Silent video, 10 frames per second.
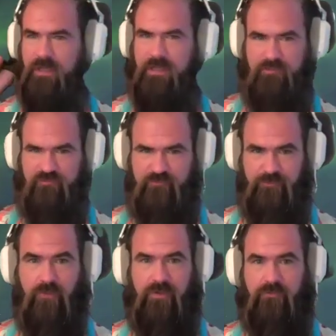and
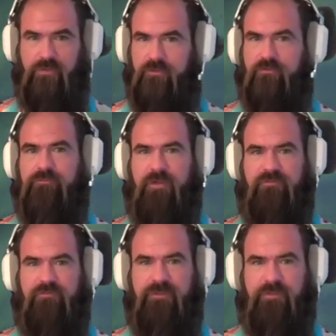explore one of those
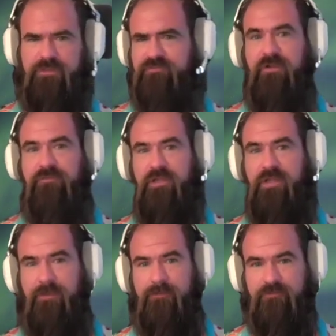possibilities, nothing
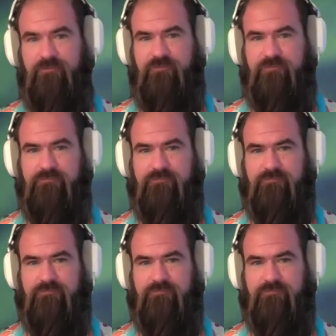happens.